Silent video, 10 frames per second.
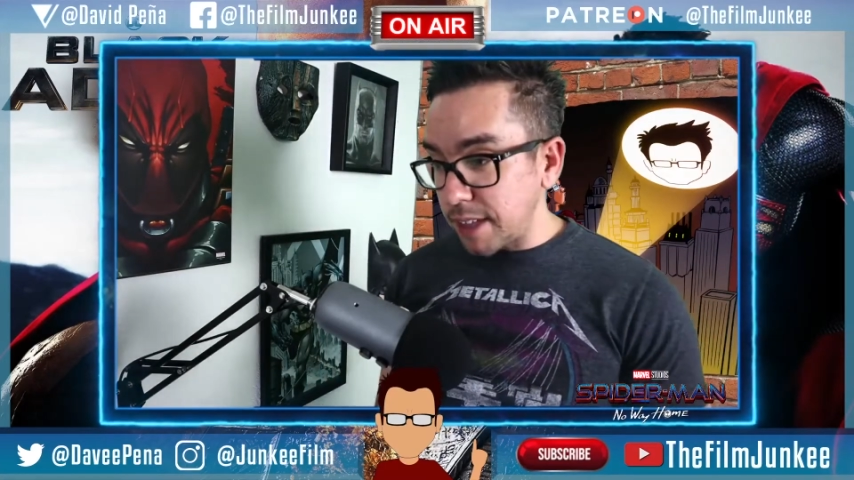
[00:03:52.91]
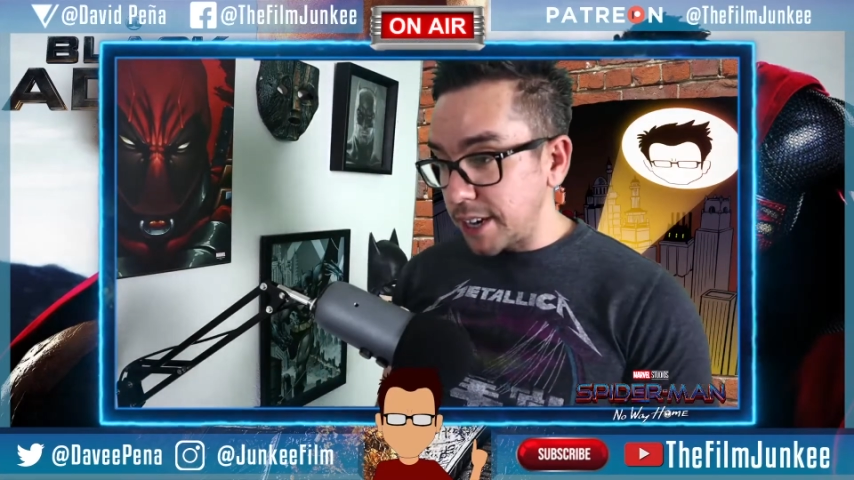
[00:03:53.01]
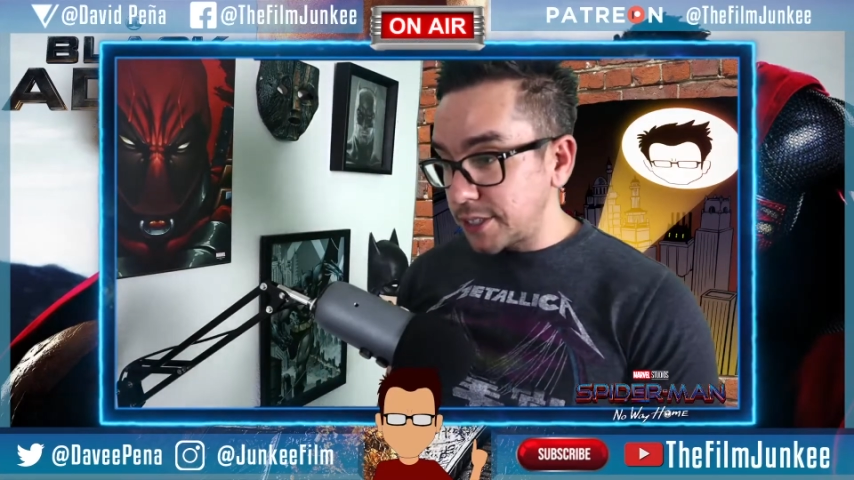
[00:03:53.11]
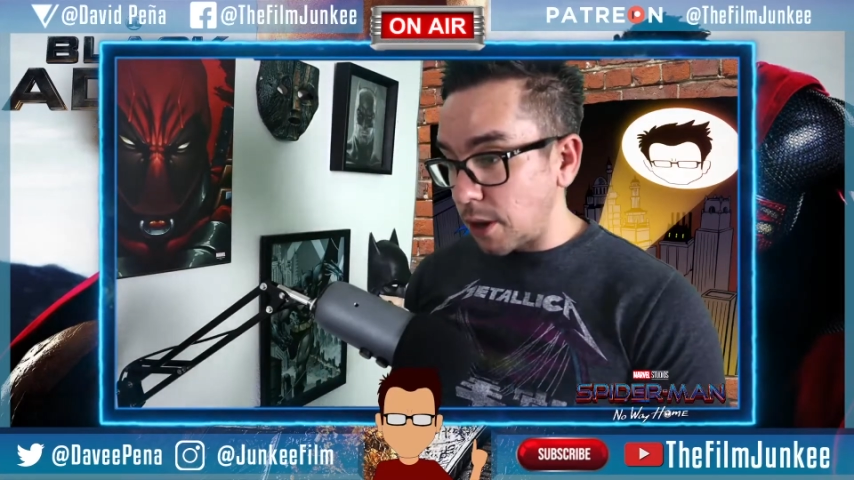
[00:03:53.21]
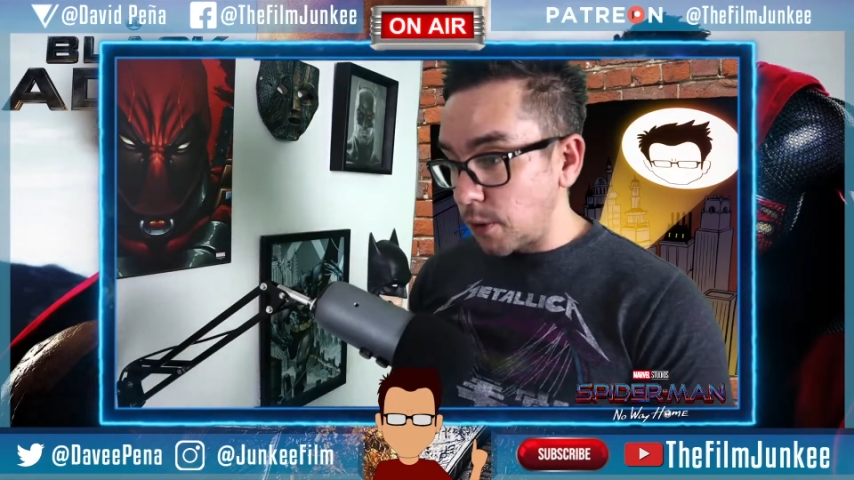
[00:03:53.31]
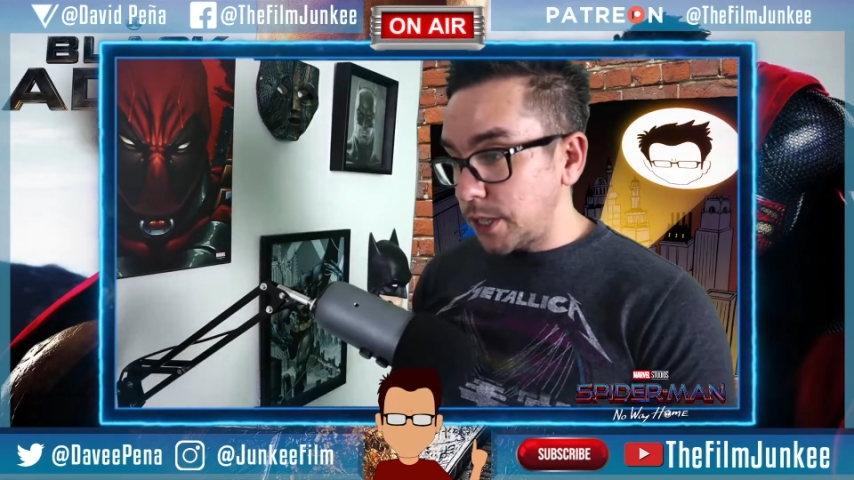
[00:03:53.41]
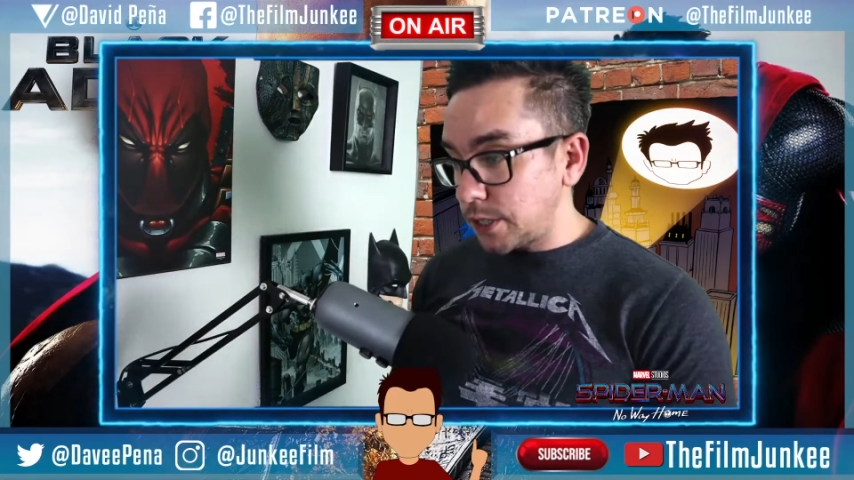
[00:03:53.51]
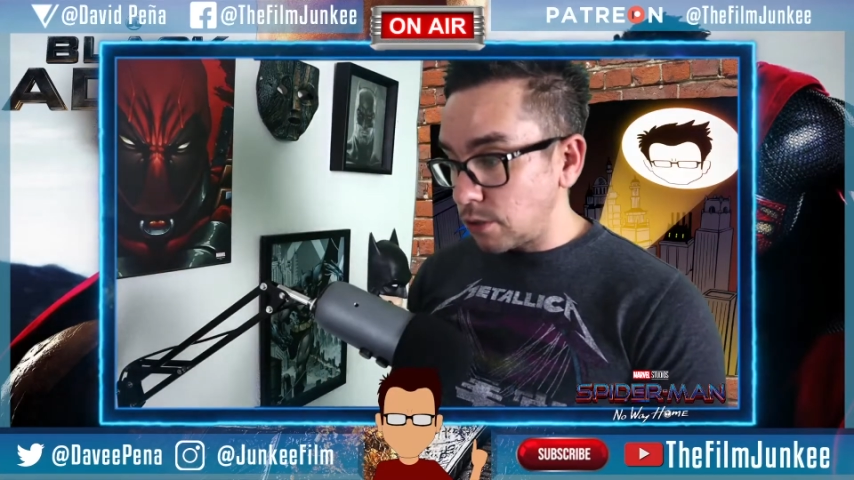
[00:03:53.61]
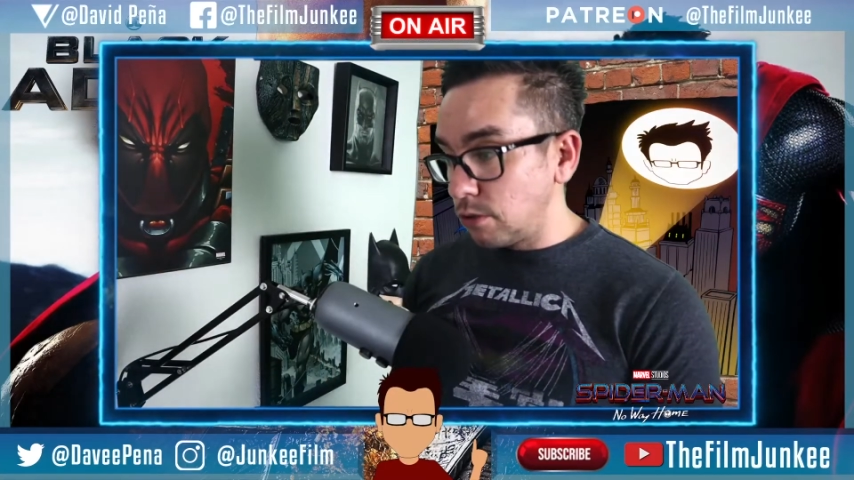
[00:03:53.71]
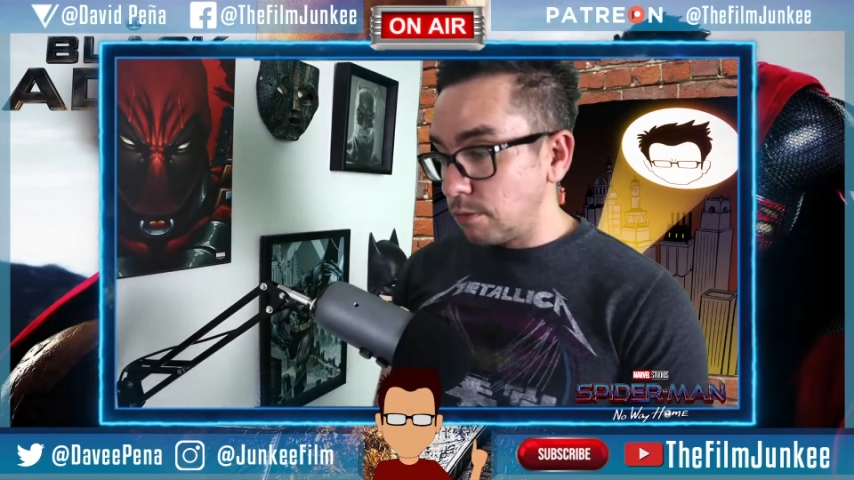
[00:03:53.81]
that it's going
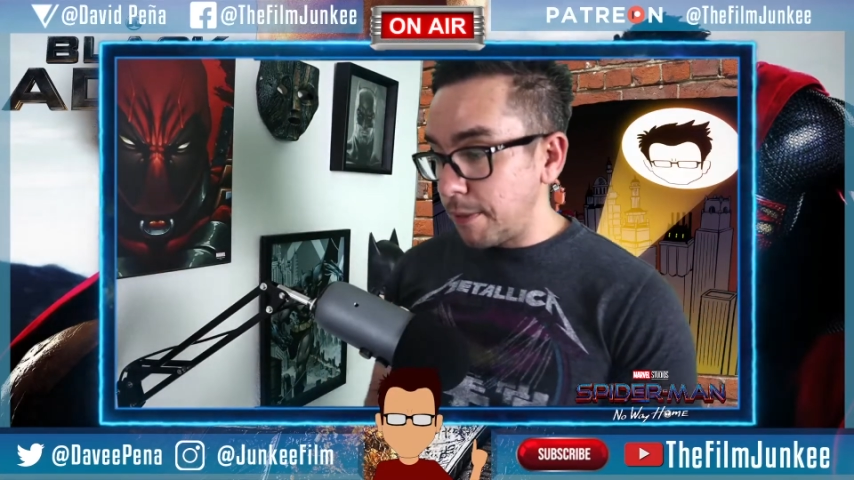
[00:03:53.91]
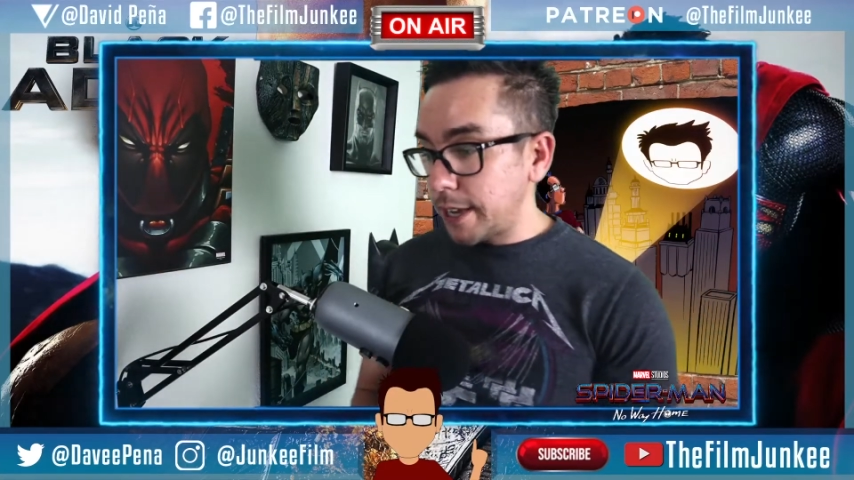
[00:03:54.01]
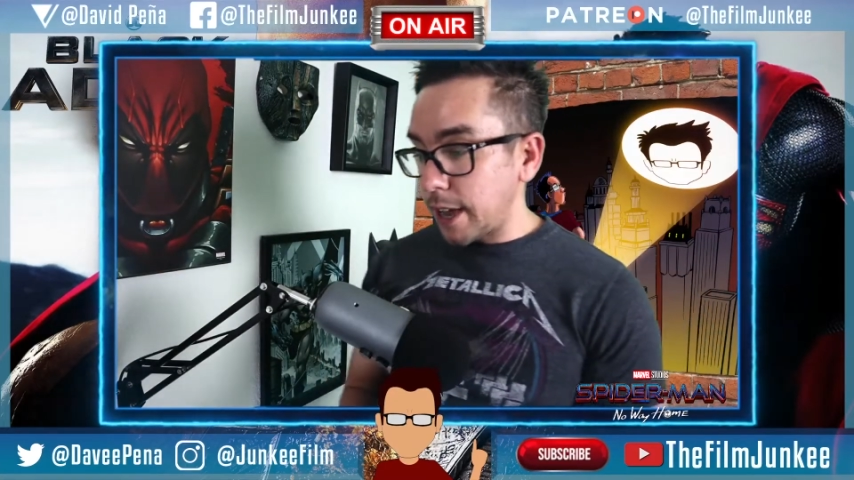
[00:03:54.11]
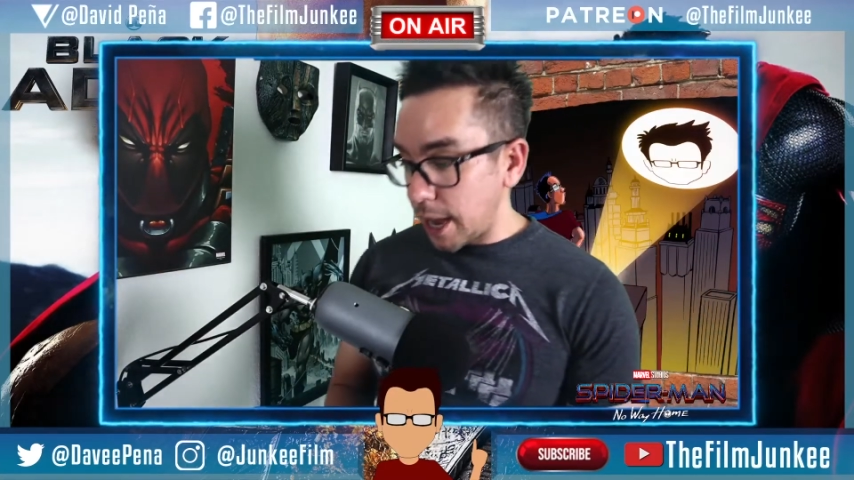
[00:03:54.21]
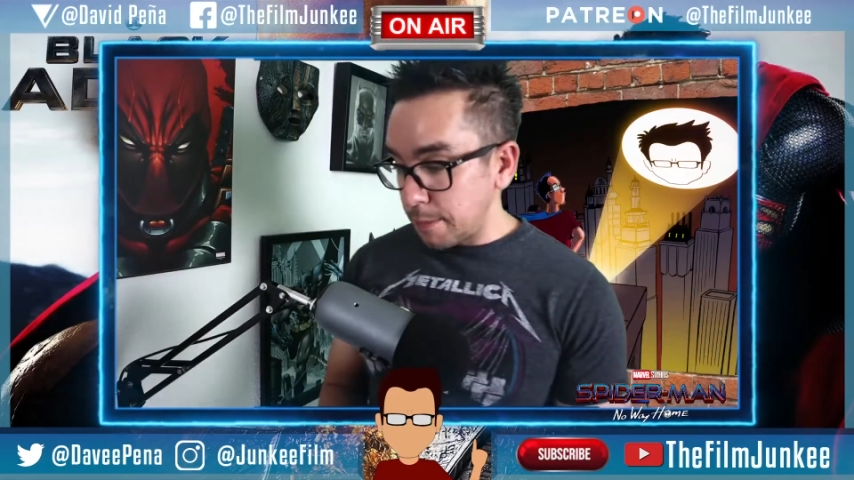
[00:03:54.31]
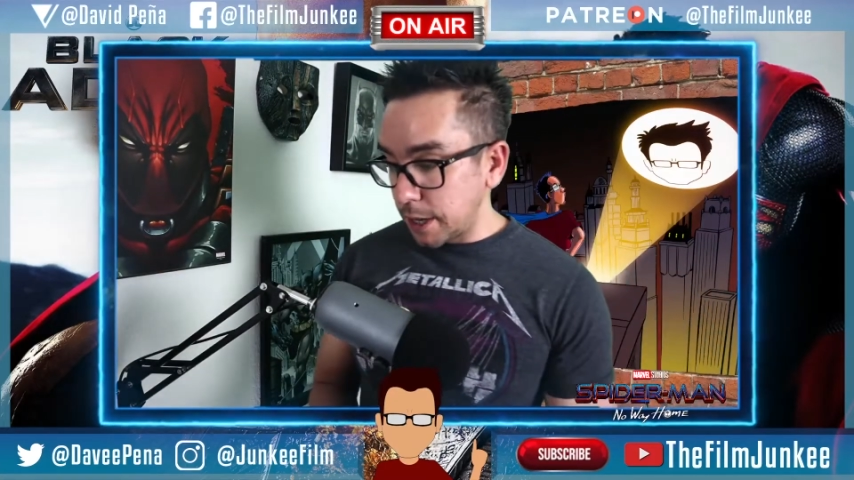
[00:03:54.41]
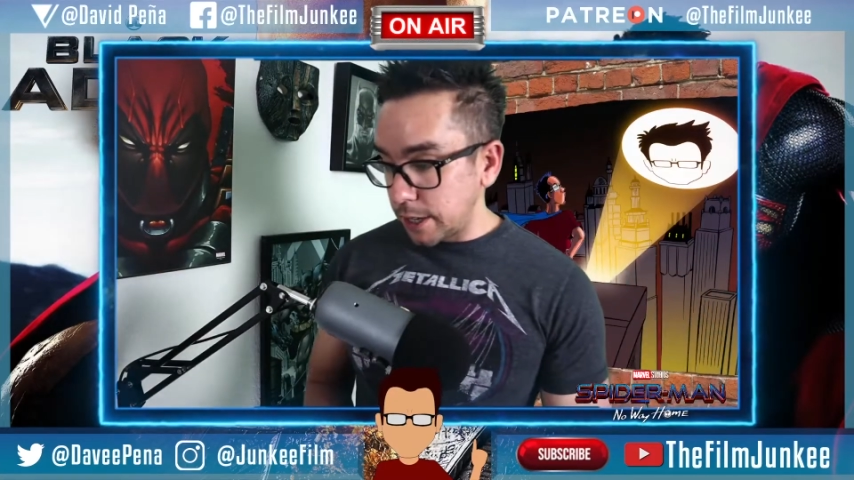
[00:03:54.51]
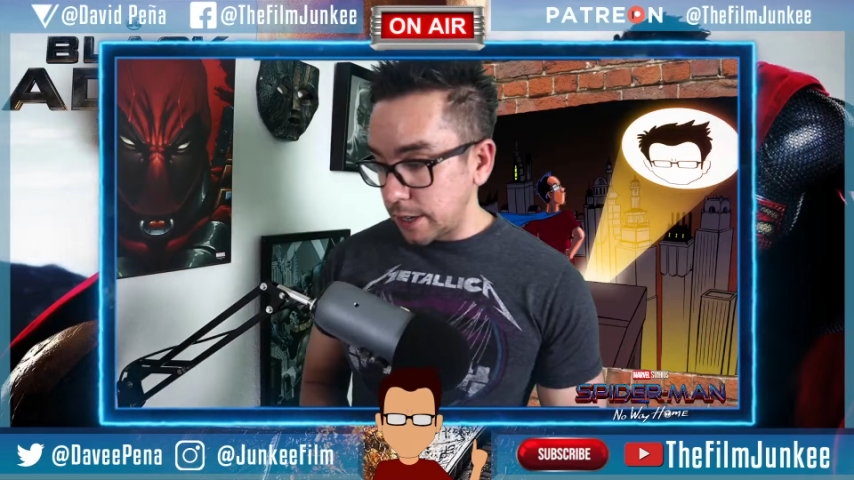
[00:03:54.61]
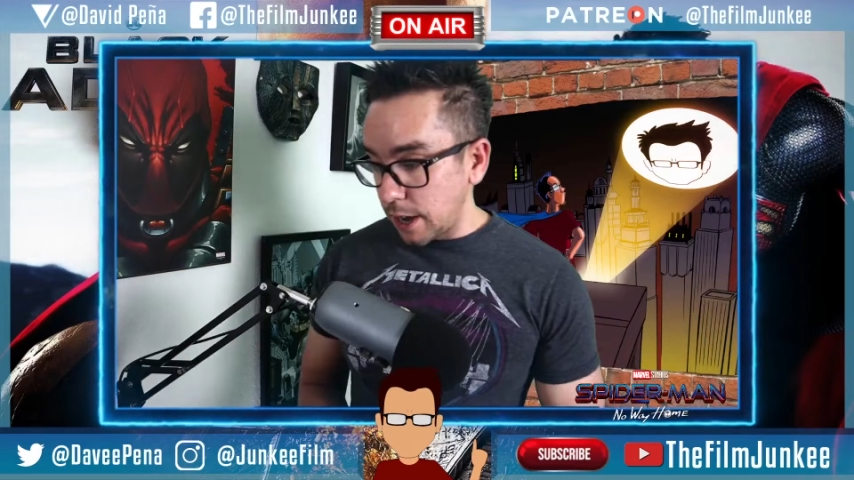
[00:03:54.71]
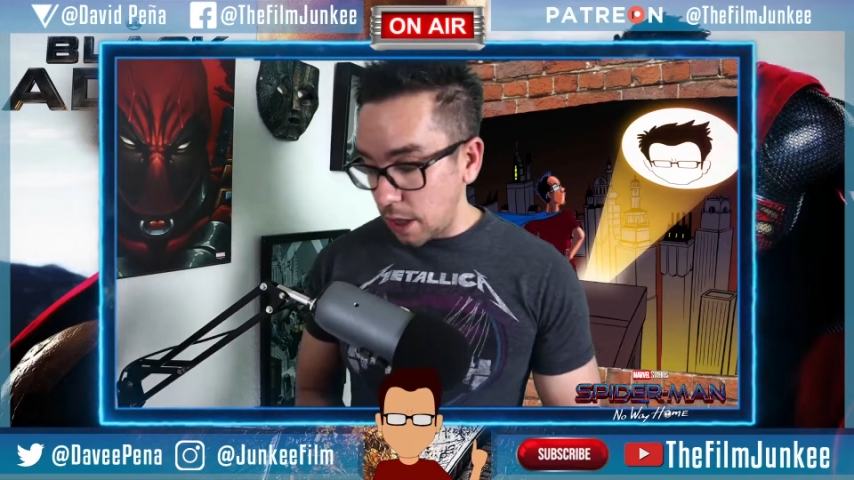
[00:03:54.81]
to make a
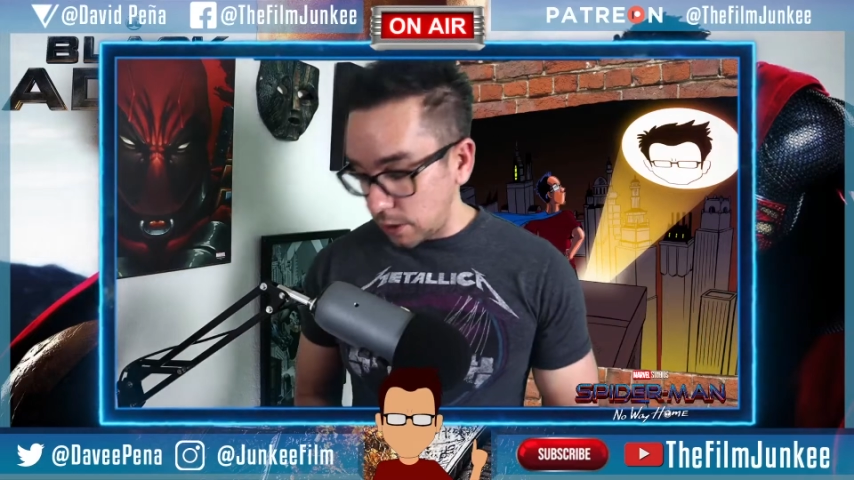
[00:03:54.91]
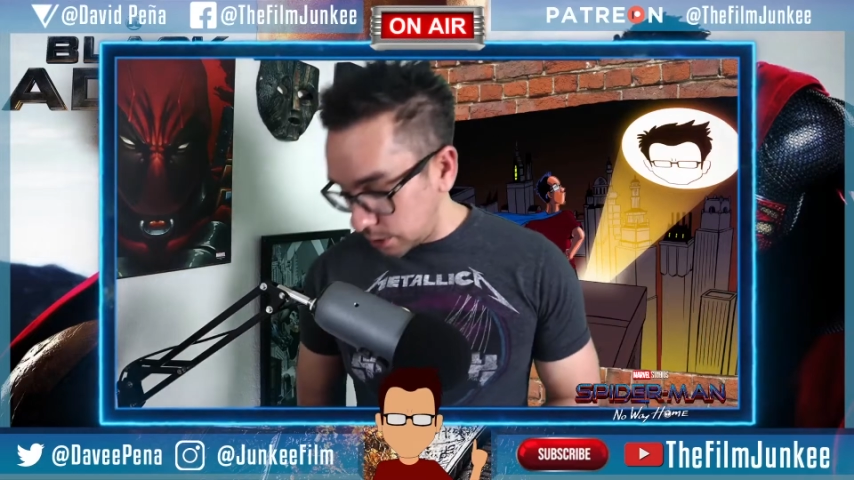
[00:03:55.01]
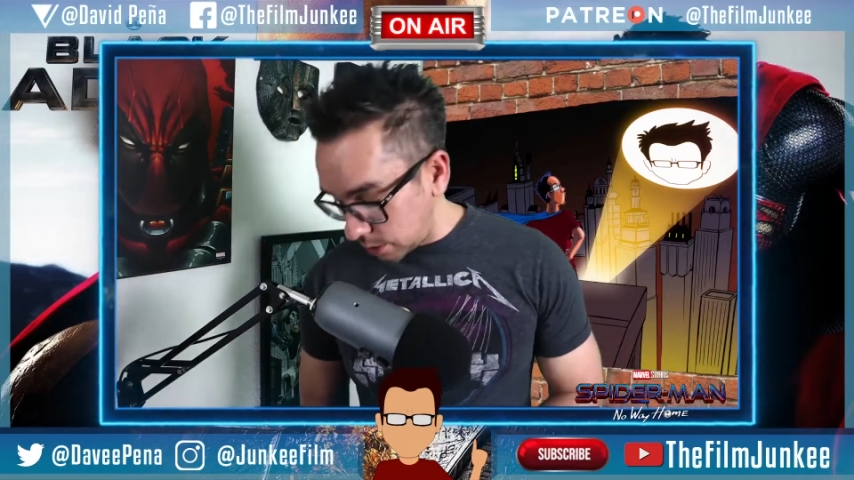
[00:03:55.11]
billion dollars.